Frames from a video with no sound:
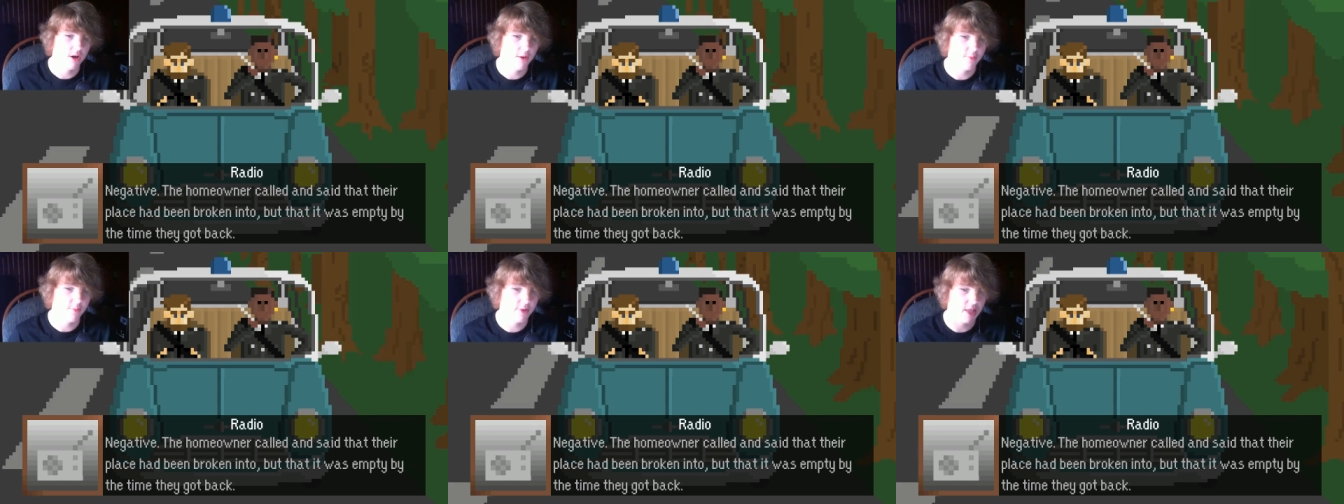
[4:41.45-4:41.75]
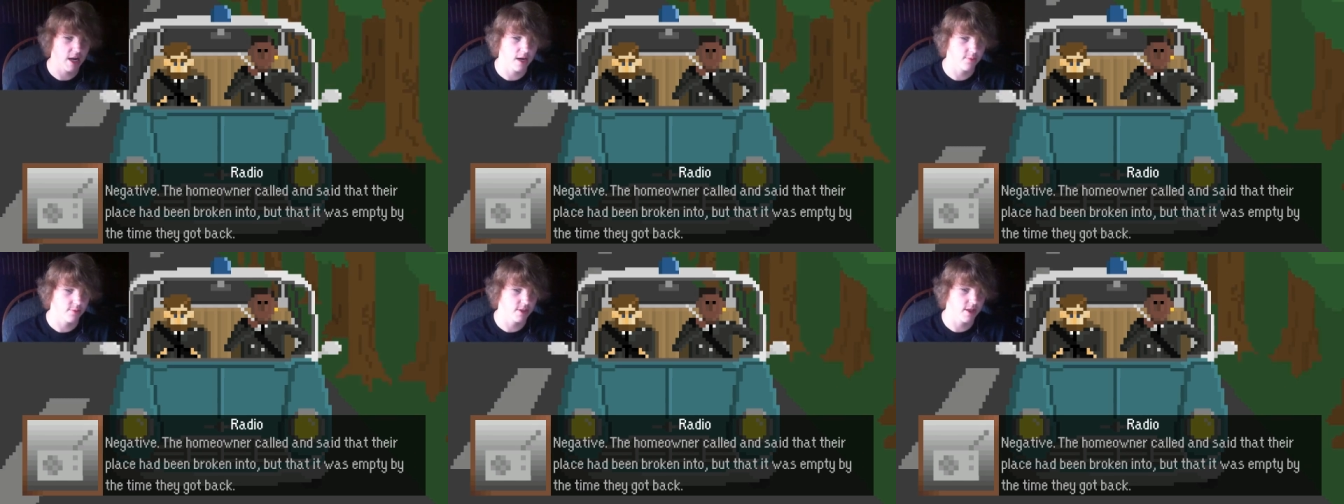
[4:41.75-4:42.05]
but
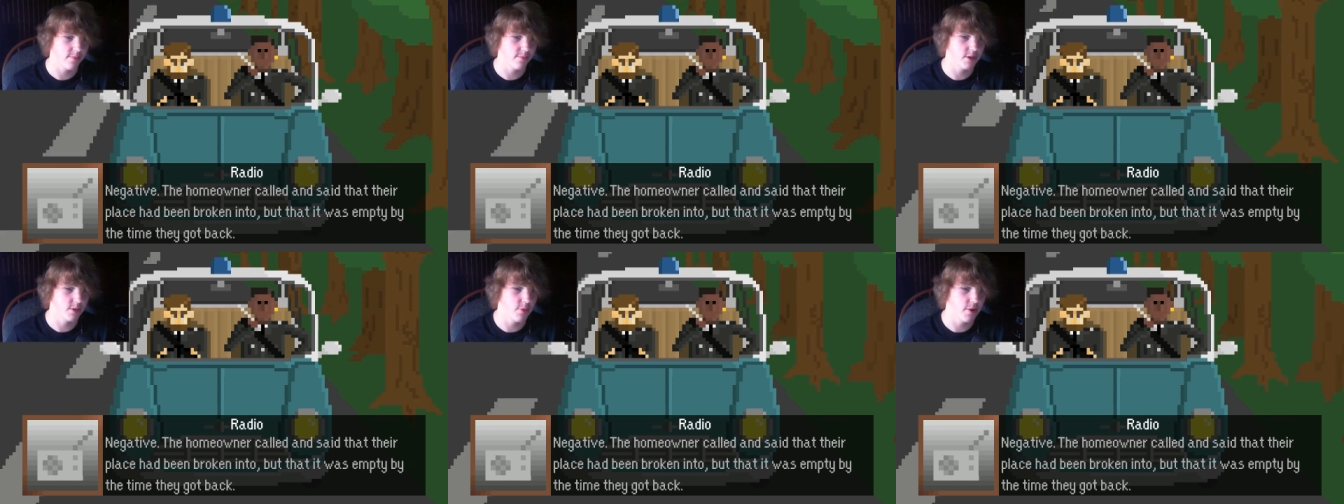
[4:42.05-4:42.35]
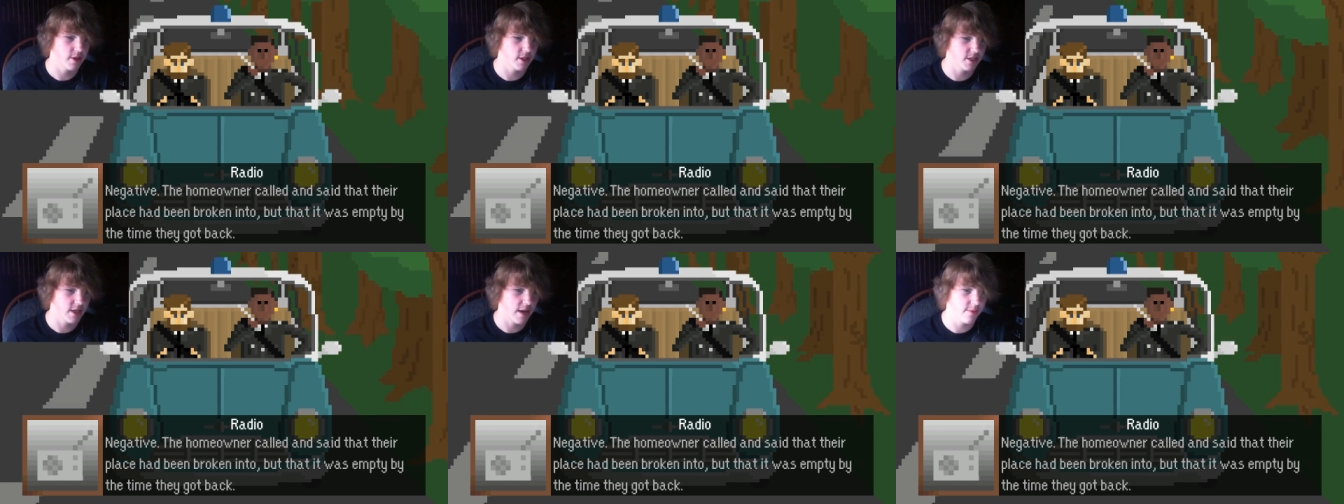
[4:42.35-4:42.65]
that it was empty
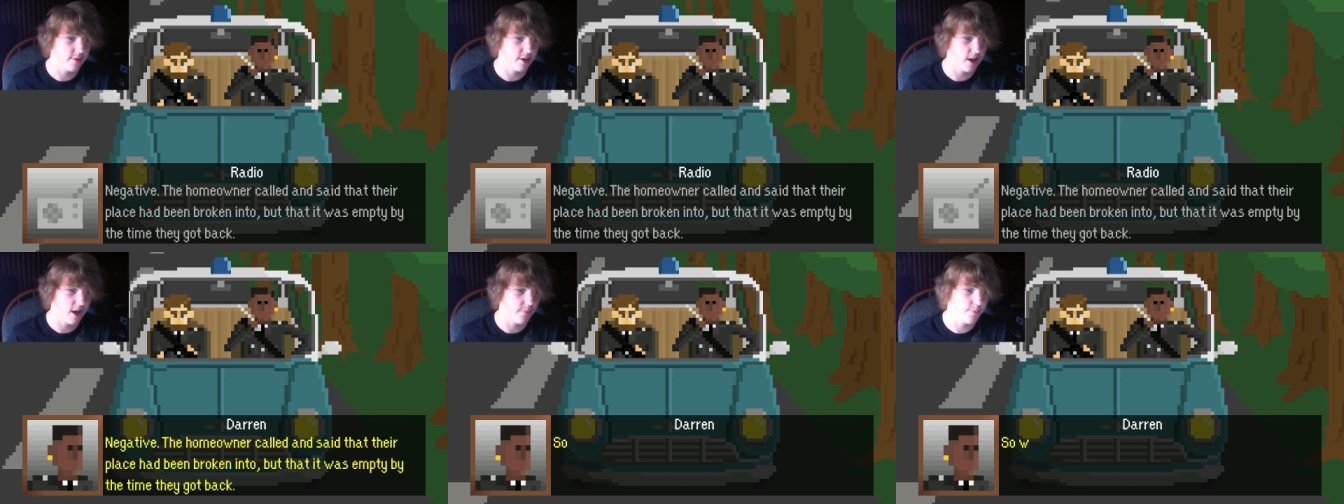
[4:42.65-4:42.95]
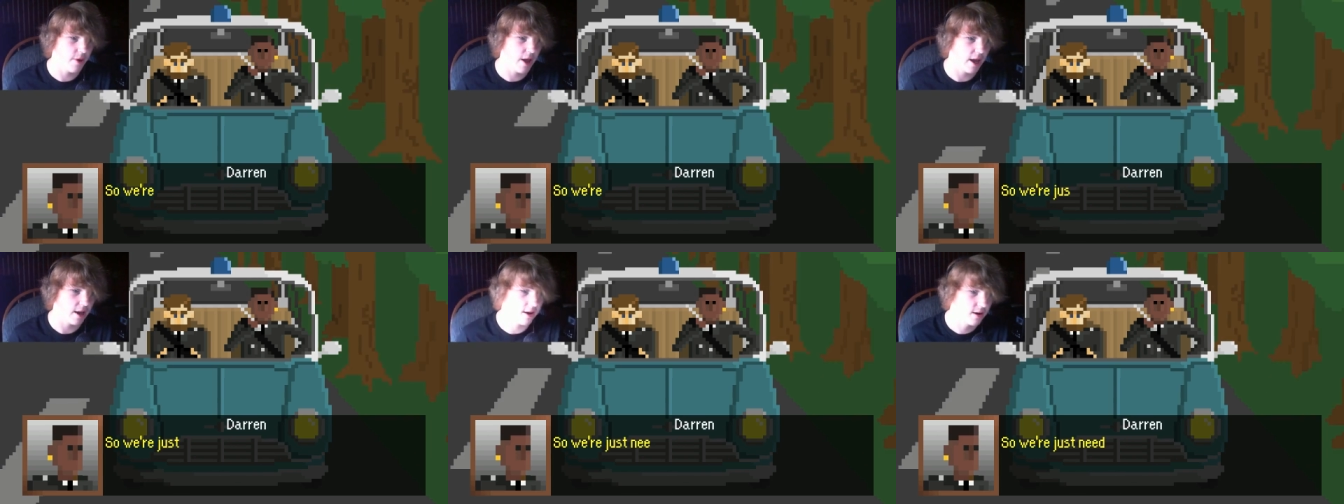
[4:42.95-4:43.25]
by the time they got
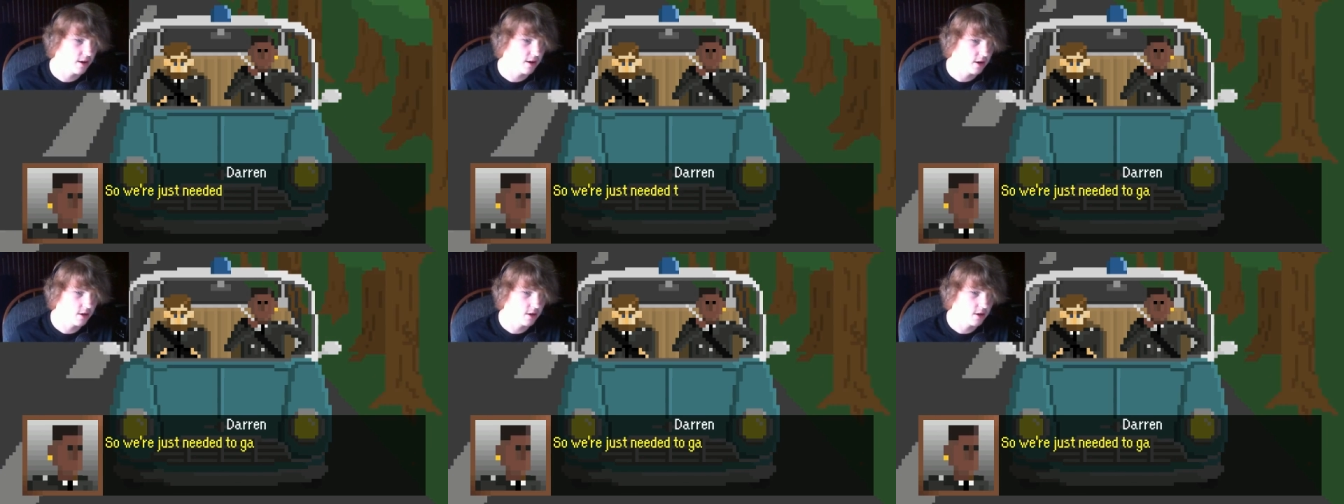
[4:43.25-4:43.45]
back.